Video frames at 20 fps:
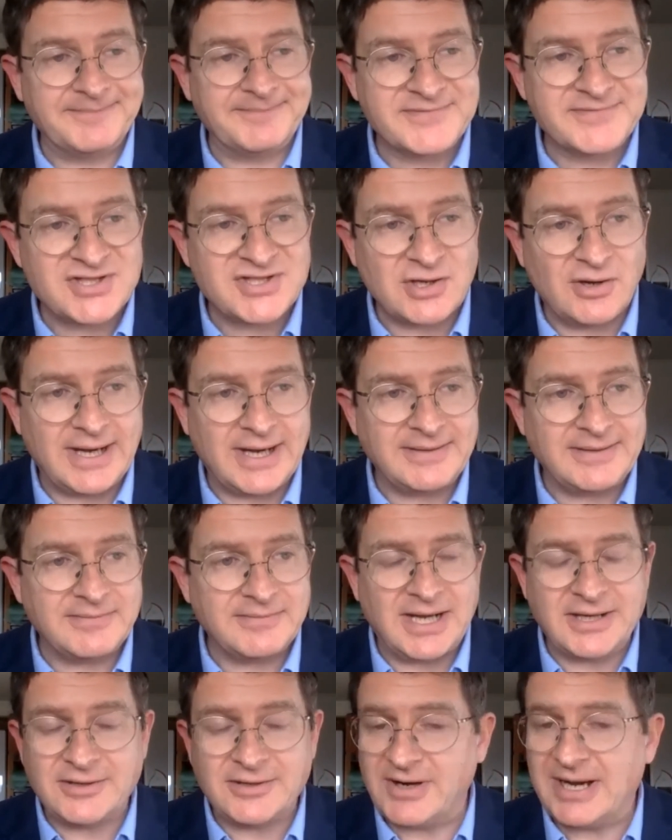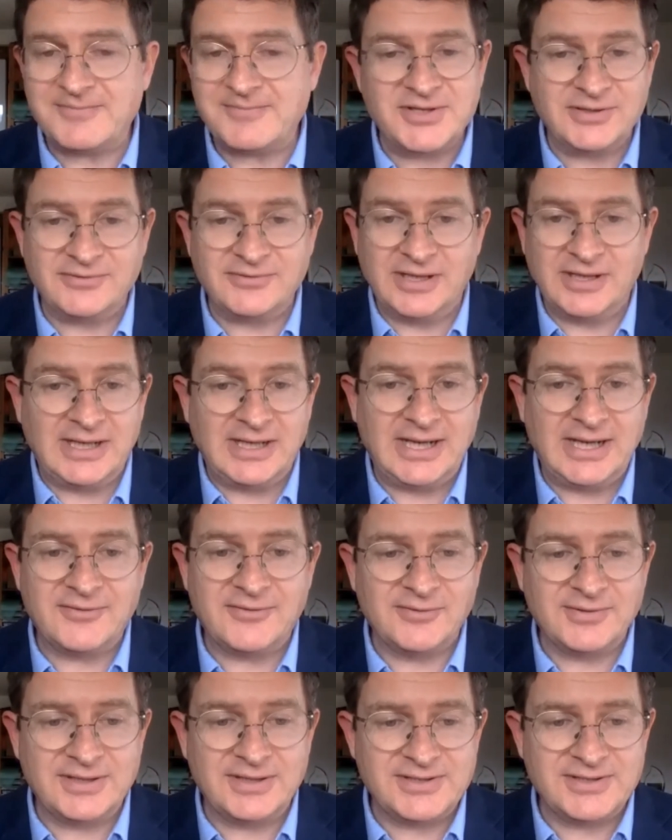So I grabbed it, really. I
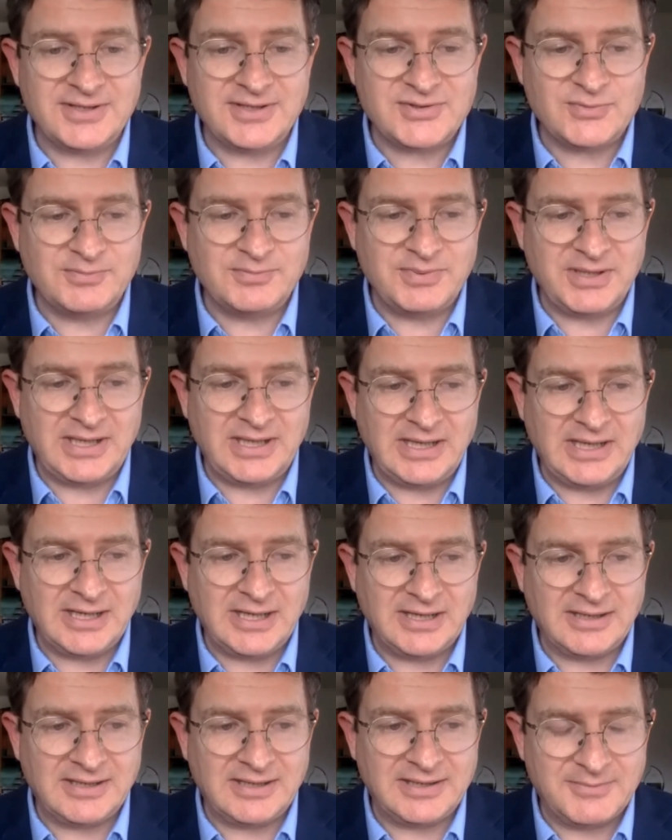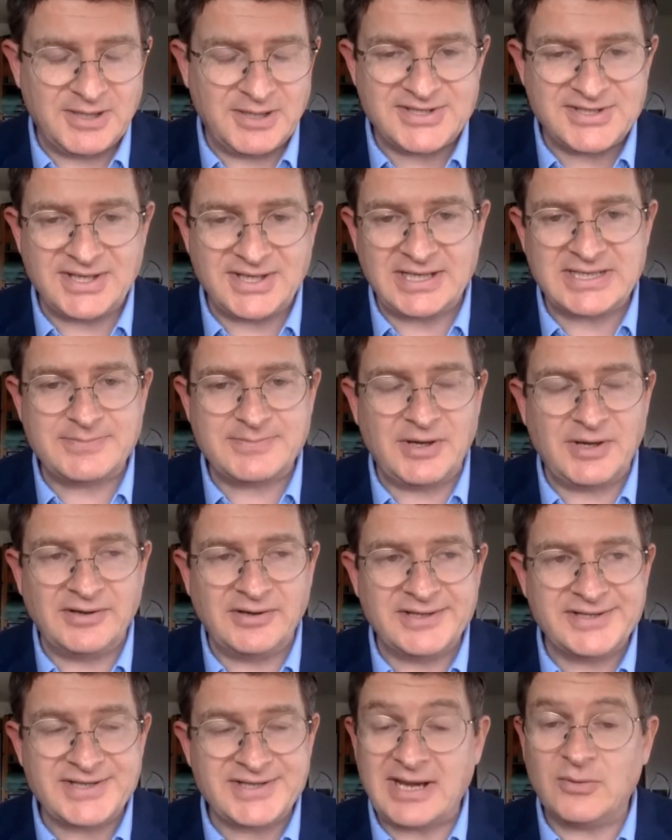thought that this would be an amazing
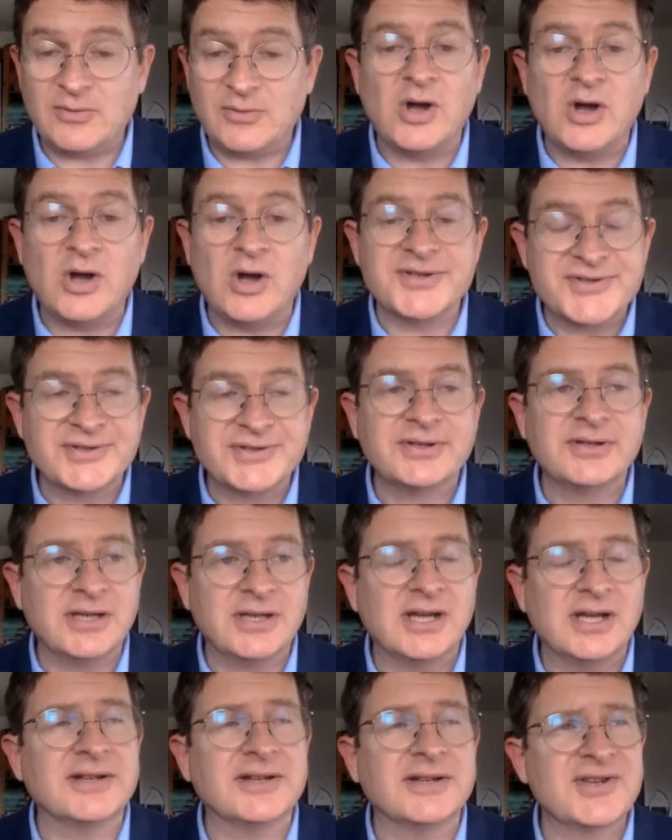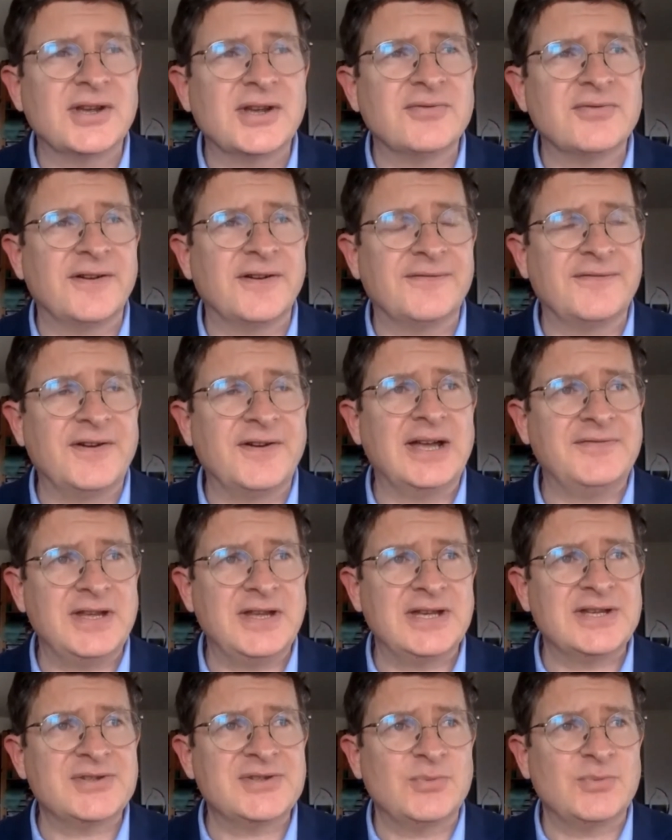experience, and it was. So for 5
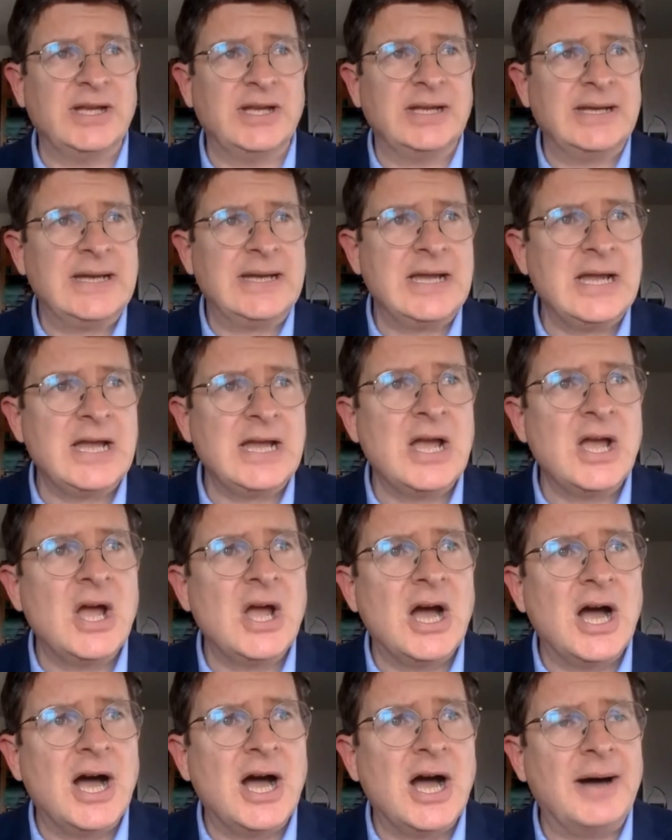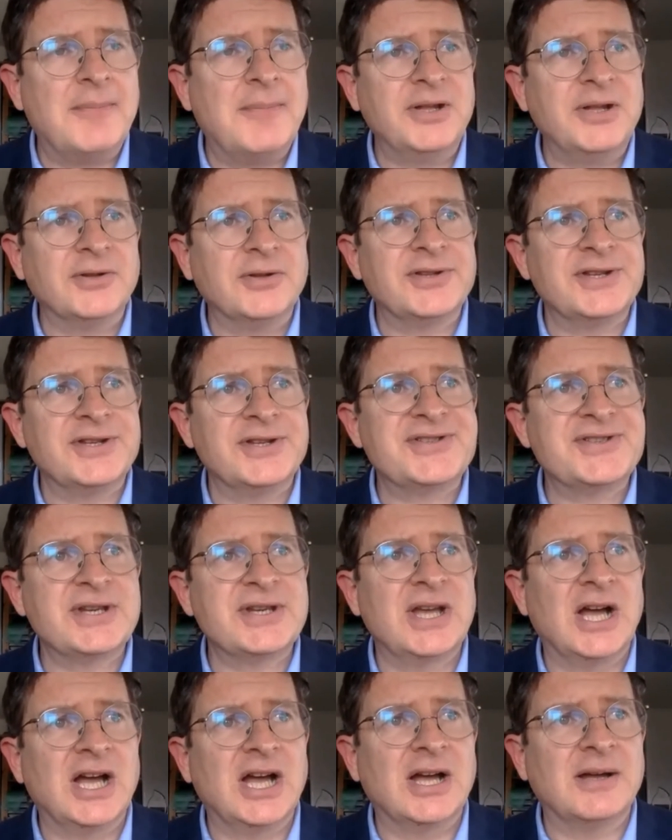years, we built this
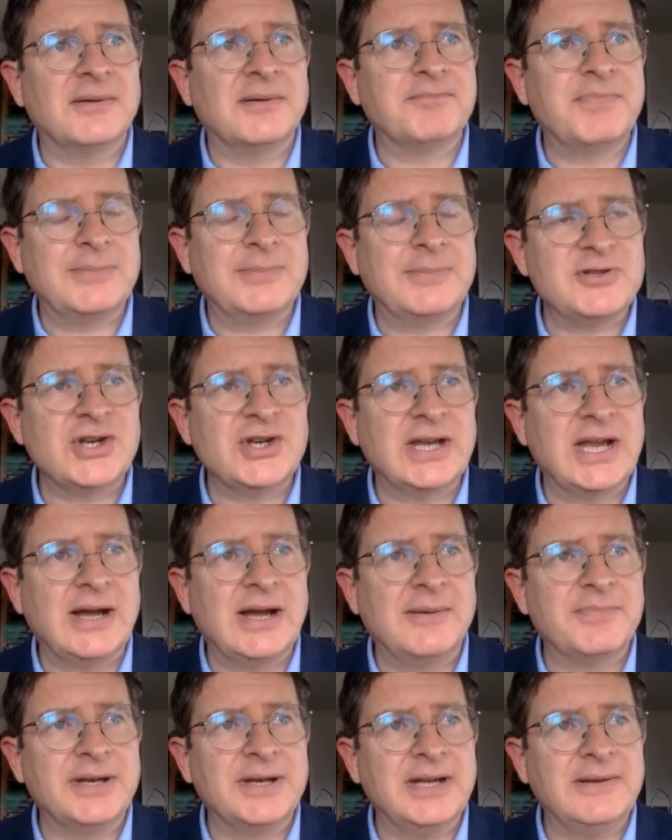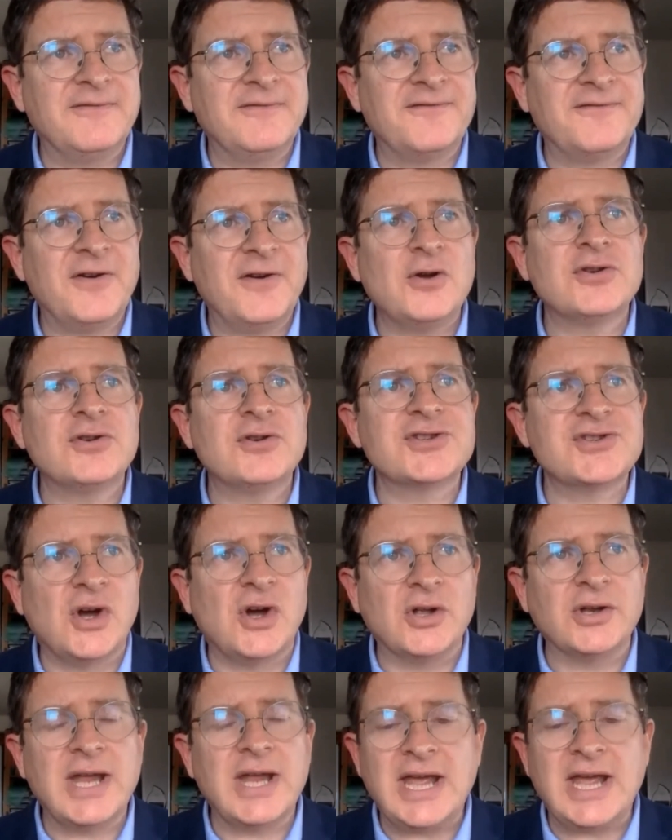publishing company focused
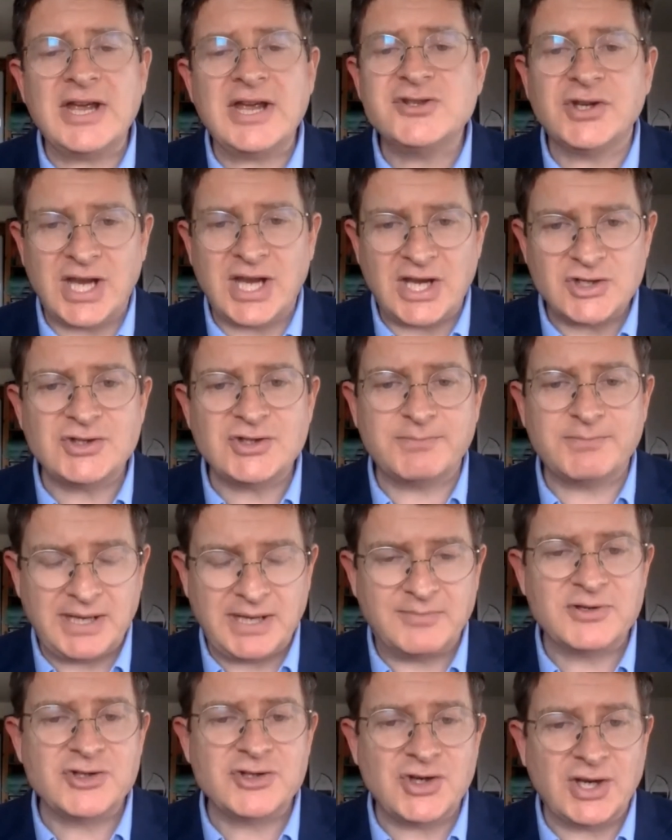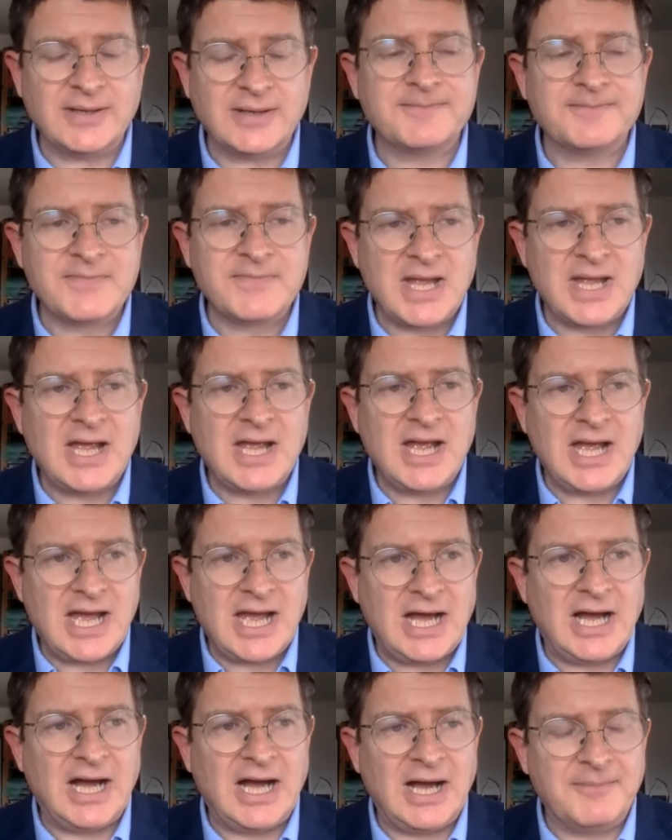on education publishing,
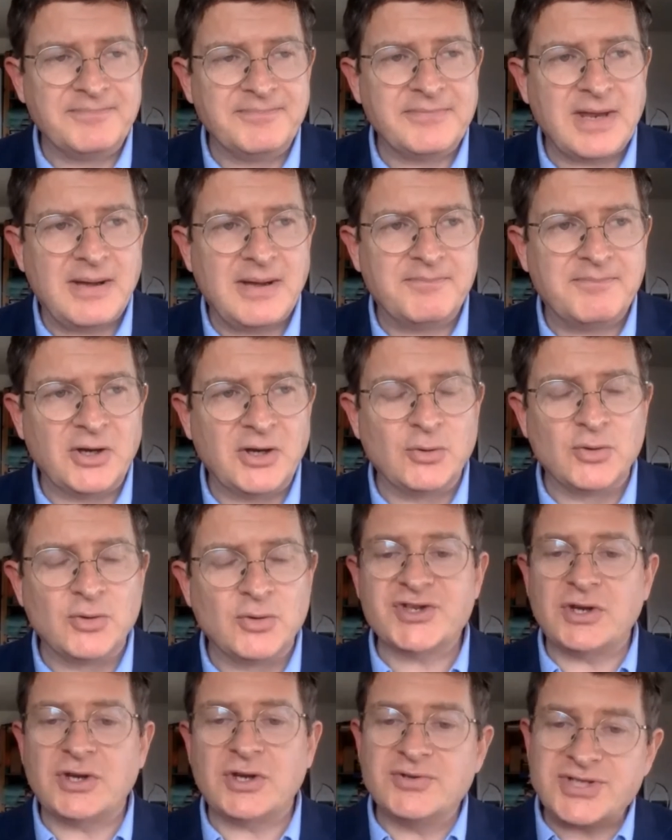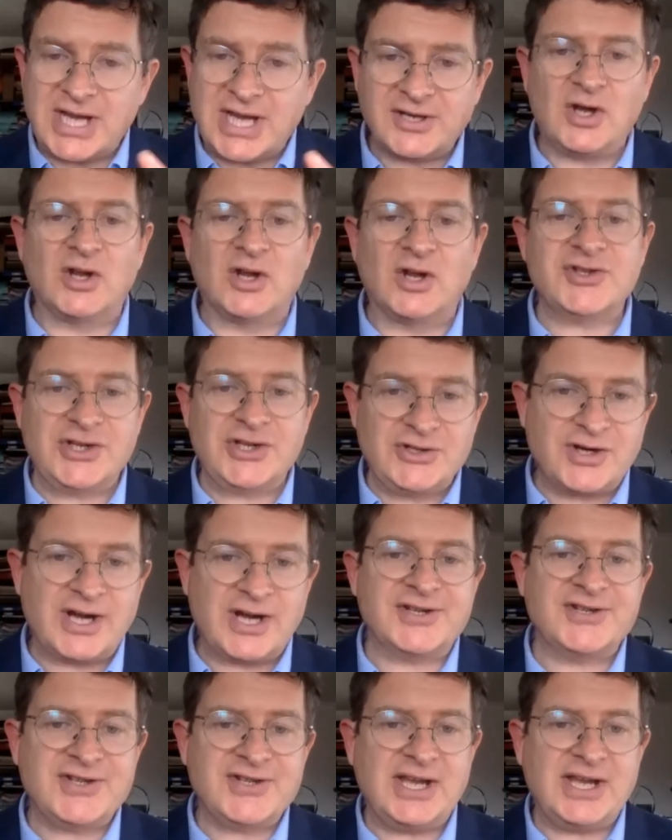but also technology,
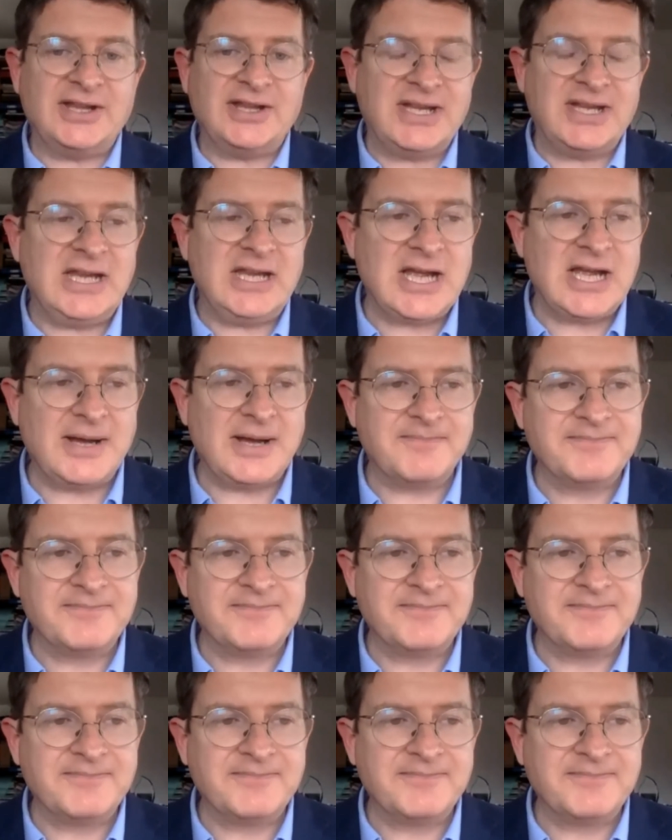trying to take the